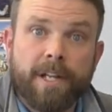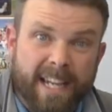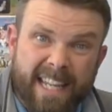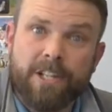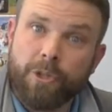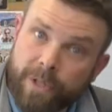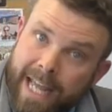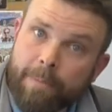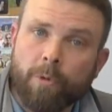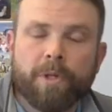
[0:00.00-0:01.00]
again, to
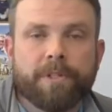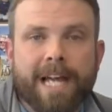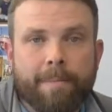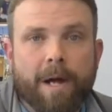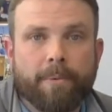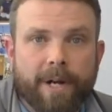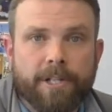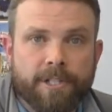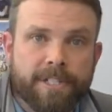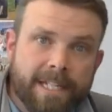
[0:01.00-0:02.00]
enable real-time
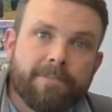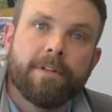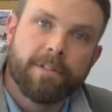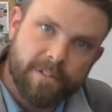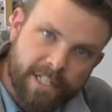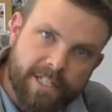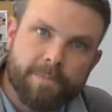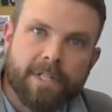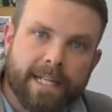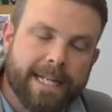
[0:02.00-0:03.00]
operations in
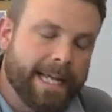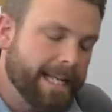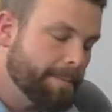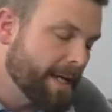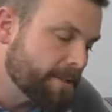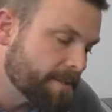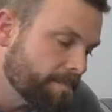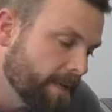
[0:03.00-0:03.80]
systems like an ADMS.